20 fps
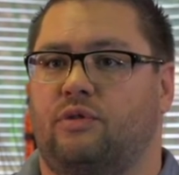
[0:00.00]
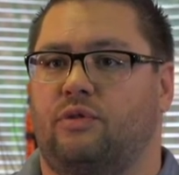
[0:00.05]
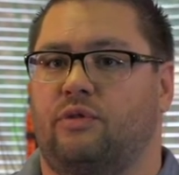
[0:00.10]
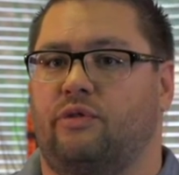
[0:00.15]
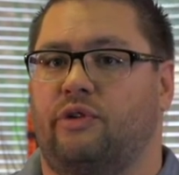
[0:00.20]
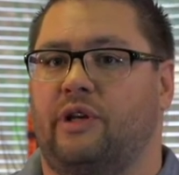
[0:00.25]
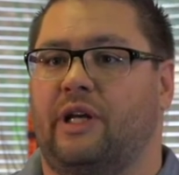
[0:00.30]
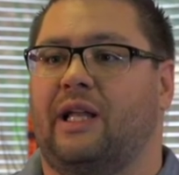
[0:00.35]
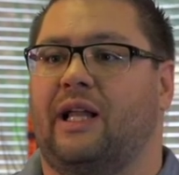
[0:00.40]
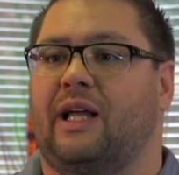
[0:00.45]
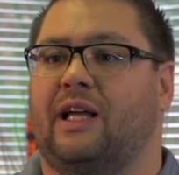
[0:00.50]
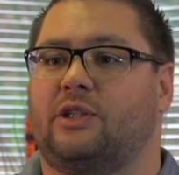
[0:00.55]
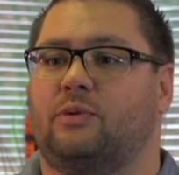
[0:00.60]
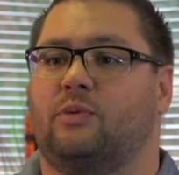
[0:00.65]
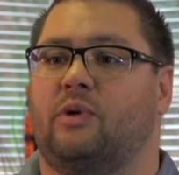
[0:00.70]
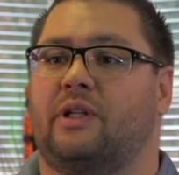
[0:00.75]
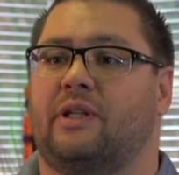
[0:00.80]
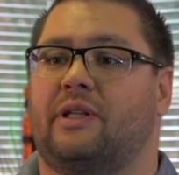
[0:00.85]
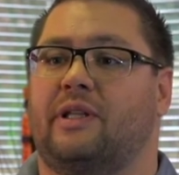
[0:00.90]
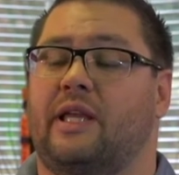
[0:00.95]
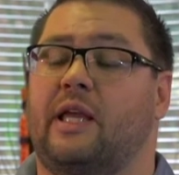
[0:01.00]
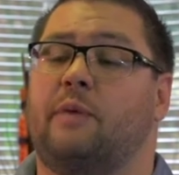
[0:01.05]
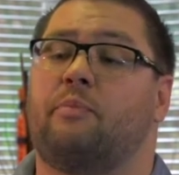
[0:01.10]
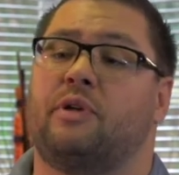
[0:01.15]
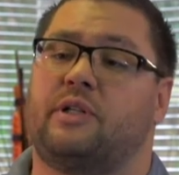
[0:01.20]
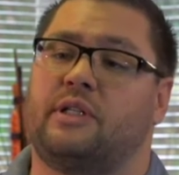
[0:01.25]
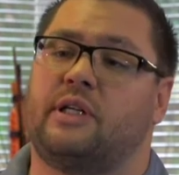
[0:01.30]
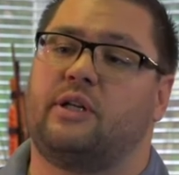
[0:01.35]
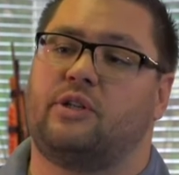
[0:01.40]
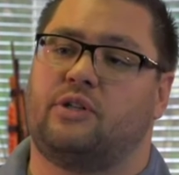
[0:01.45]
realize what their
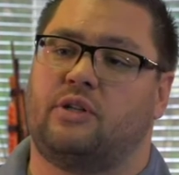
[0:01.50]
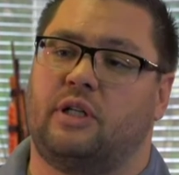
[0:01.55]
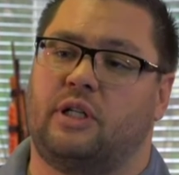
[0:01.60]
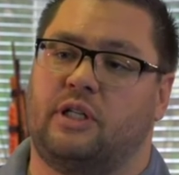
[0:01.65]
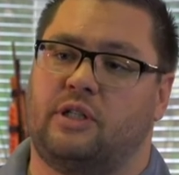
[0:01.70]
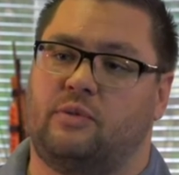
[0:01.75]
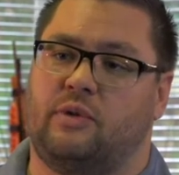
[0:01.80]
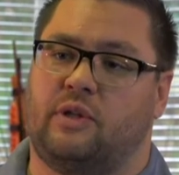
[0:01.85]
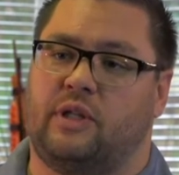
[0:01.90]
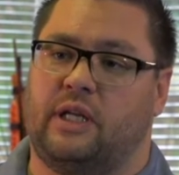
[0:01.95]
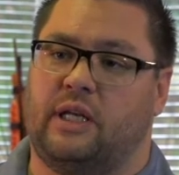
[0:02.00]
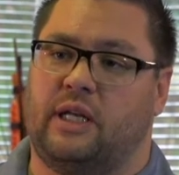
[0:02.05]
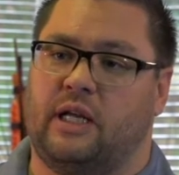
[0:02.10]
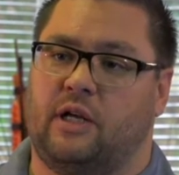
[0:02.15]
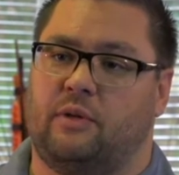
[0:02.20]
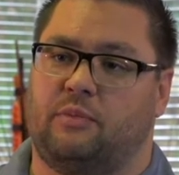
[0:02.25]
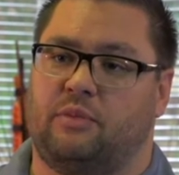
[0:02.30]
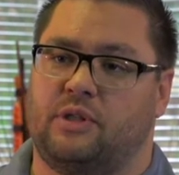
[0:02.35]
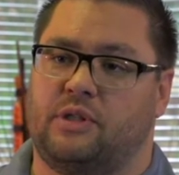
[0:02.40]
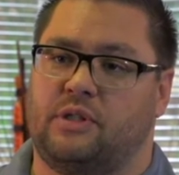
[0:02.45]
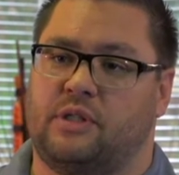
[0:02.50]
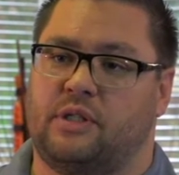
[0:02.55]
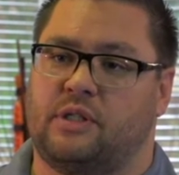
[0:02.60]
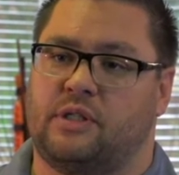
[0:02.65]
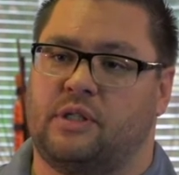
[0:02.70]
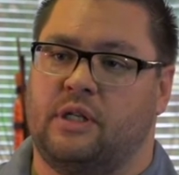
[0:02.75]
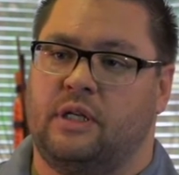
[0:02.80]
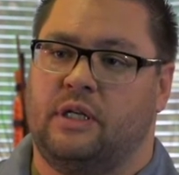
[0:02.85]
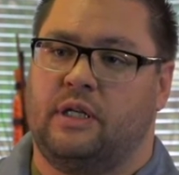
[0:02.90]
potential is within our business.